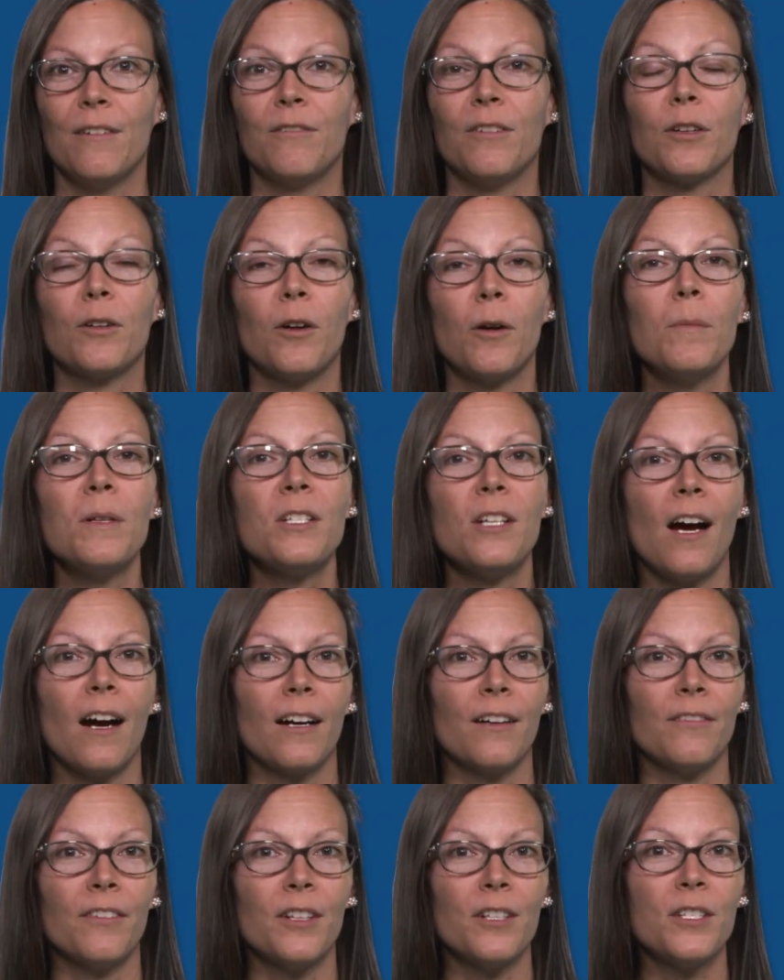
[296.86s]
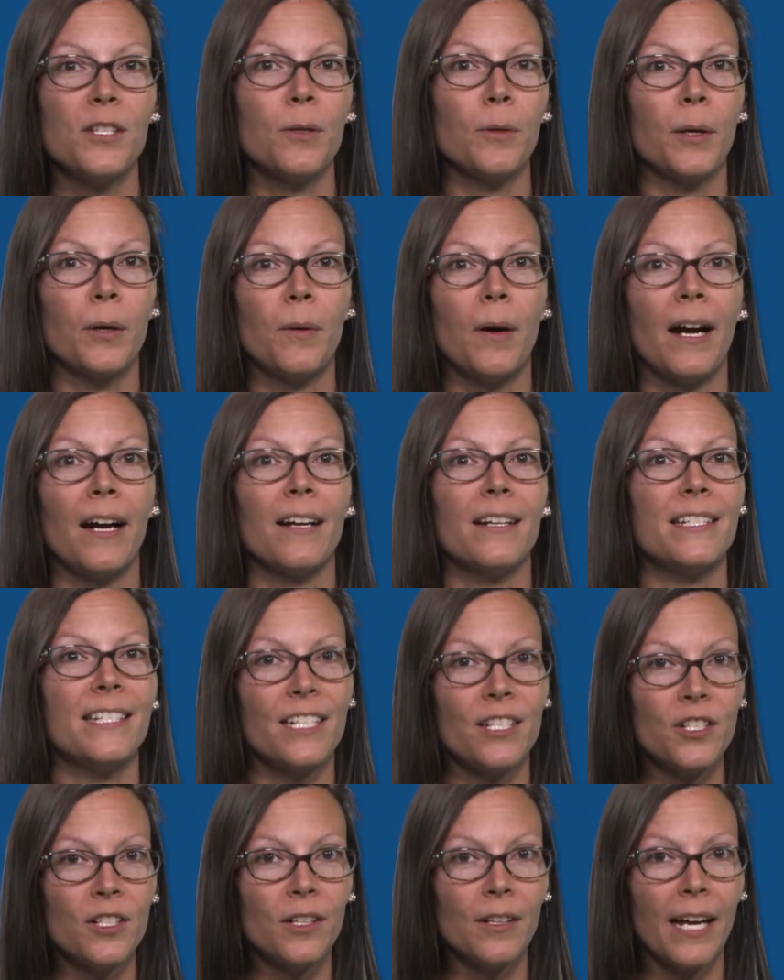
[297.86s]
For chromatographers who require
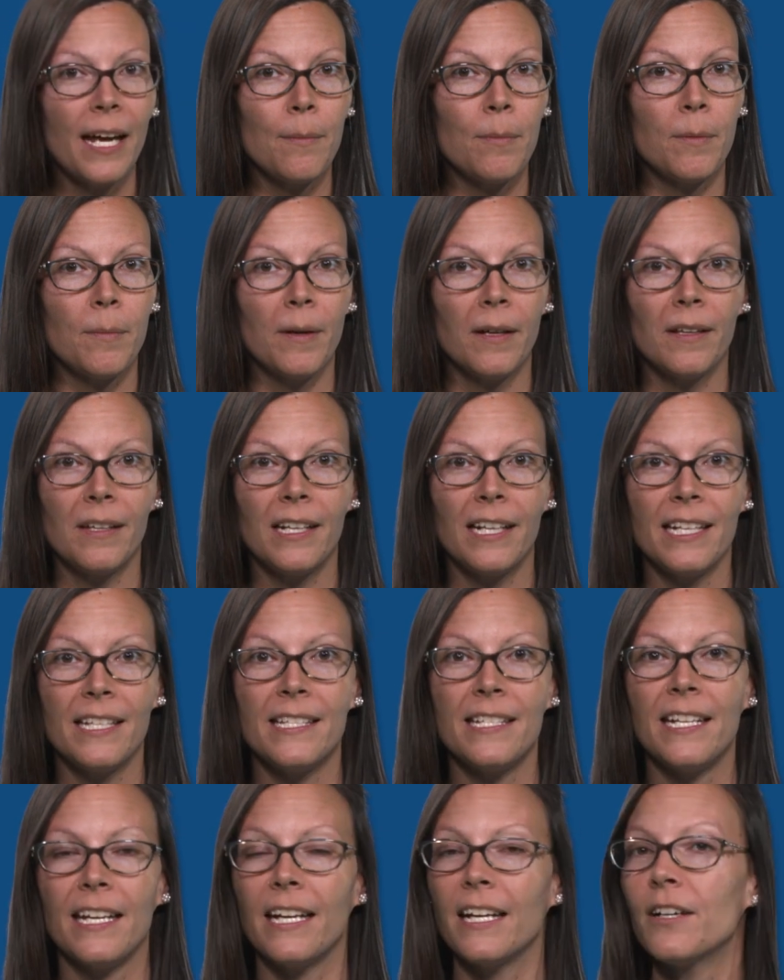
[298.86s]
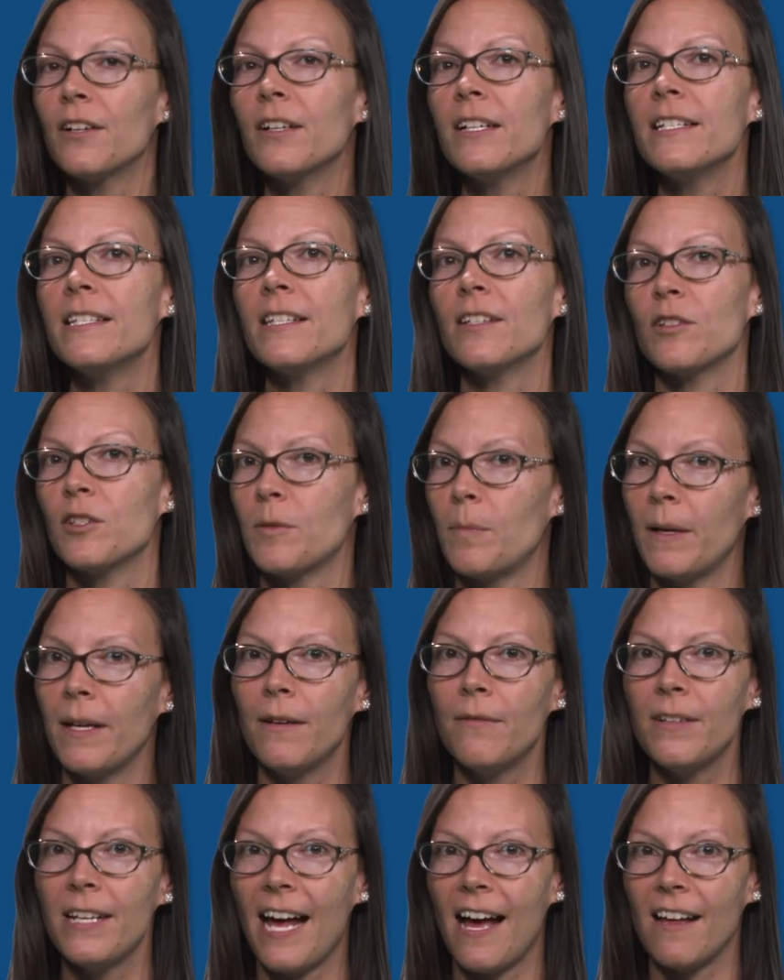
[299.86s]
additional capabilities to increase their speed
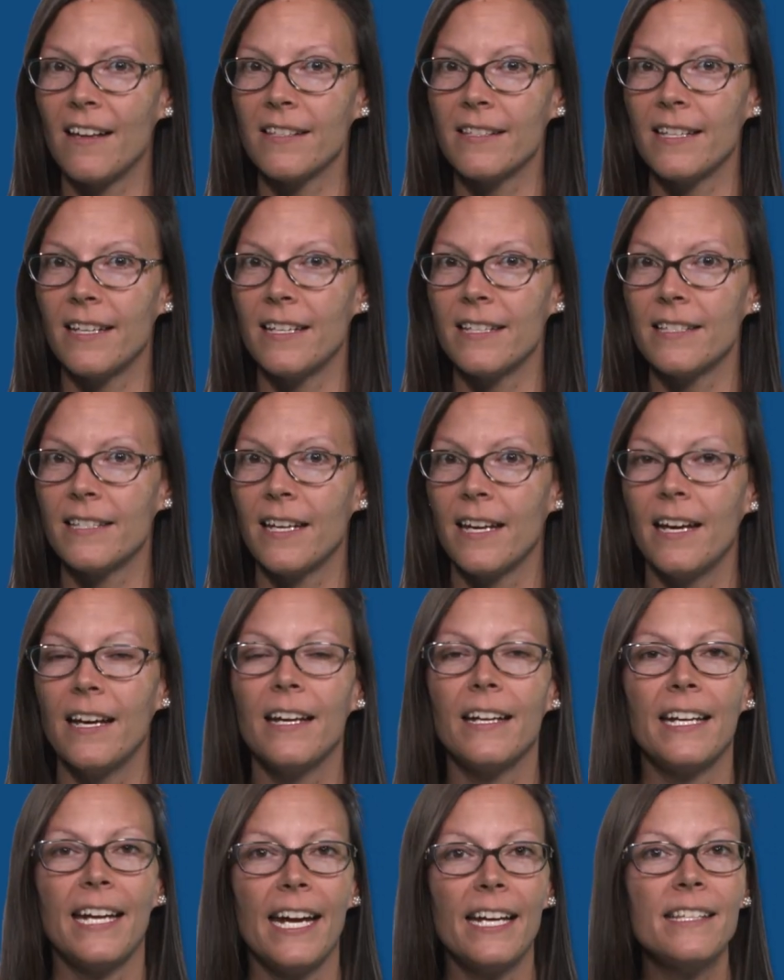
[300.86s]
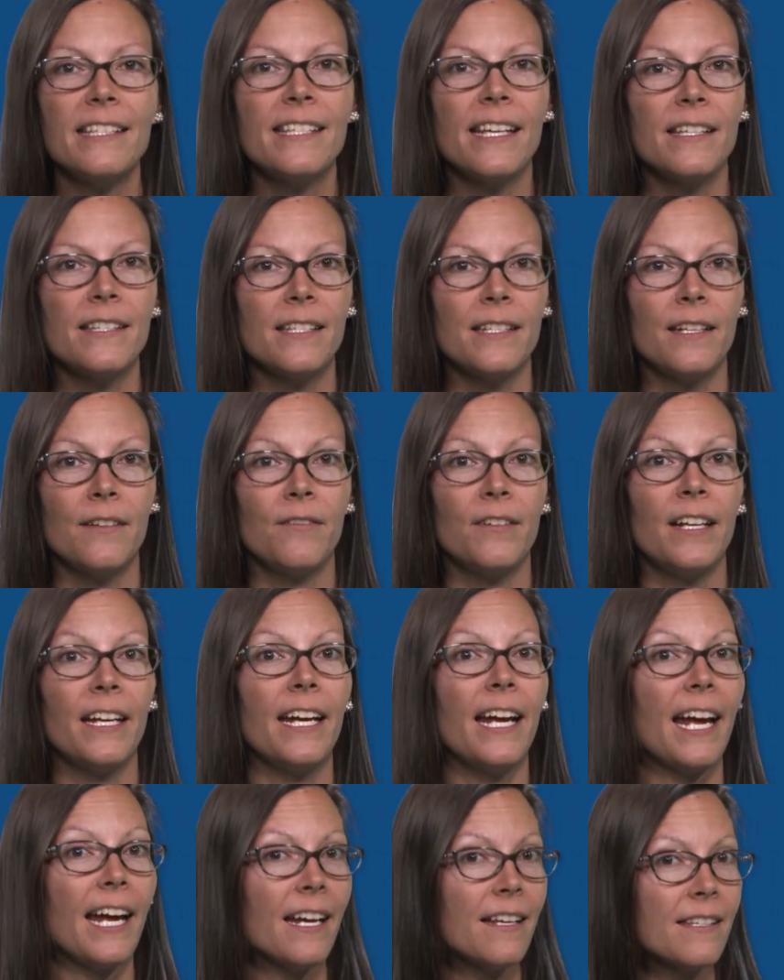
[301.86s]
of analysis, gain
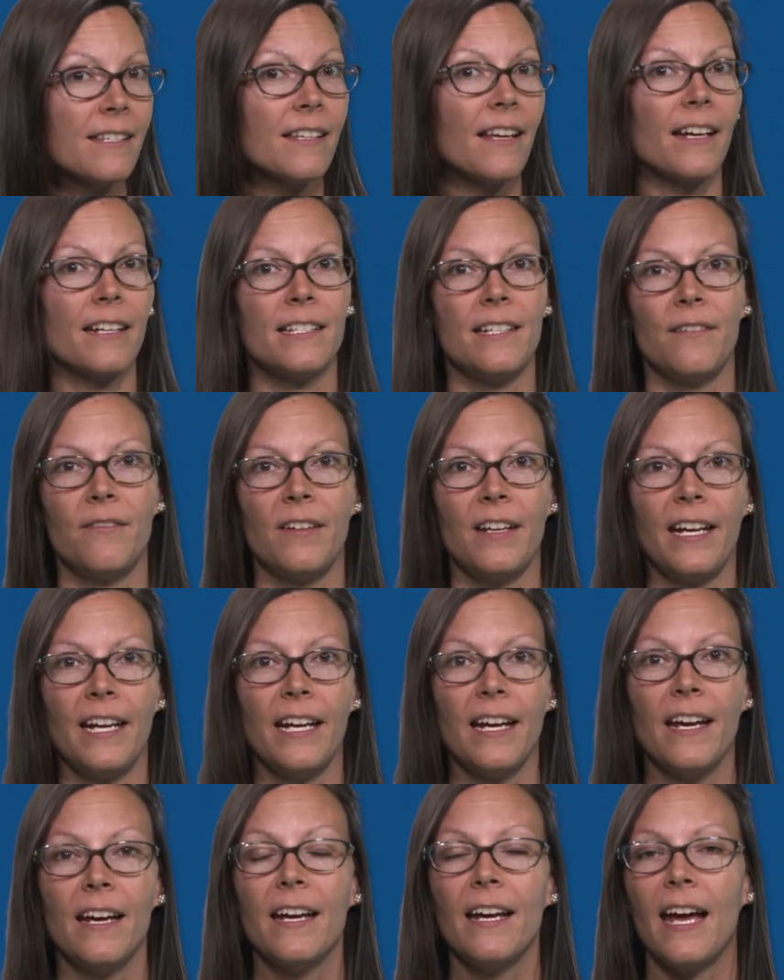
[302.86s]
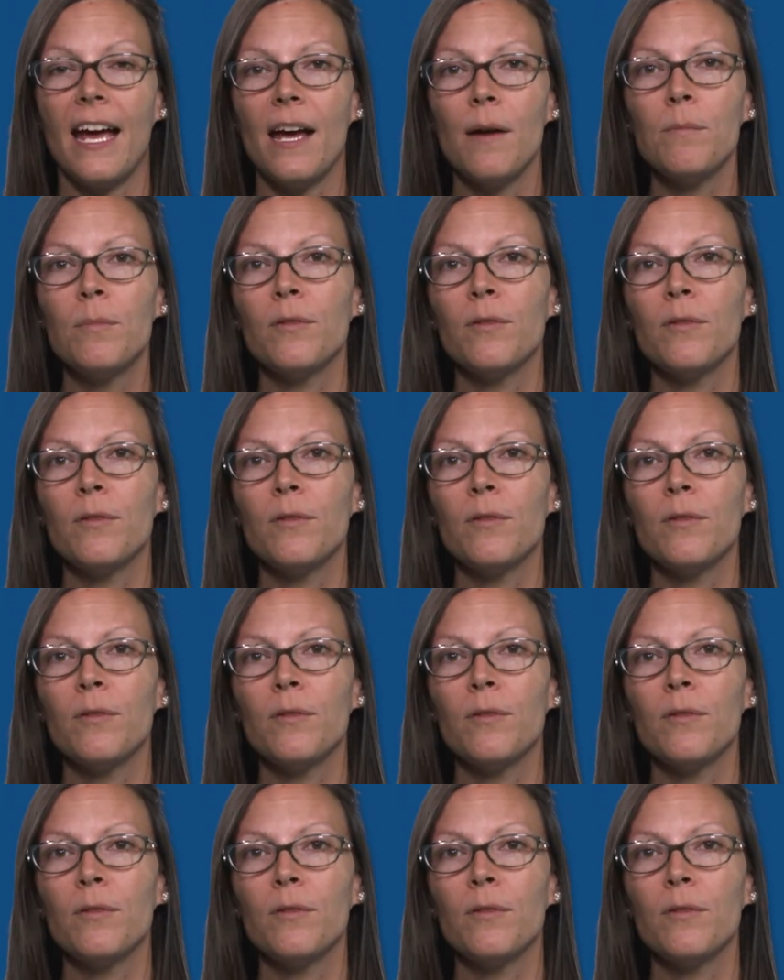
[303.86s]
sensitivity and selectivity, and